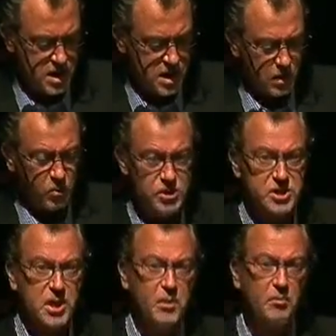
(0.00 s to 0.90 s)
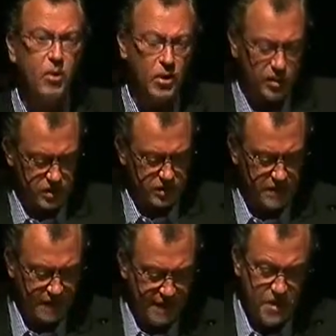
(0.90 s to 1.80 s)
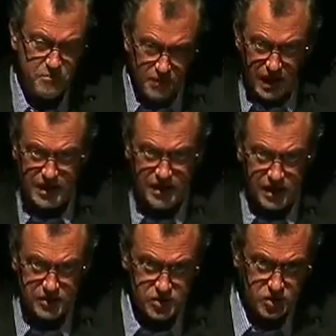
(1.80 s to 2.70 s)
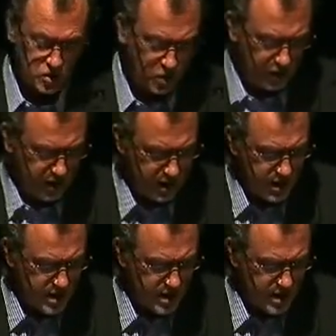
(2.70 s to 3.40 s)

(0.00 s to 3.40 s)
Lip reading: and which seem important. Melida's story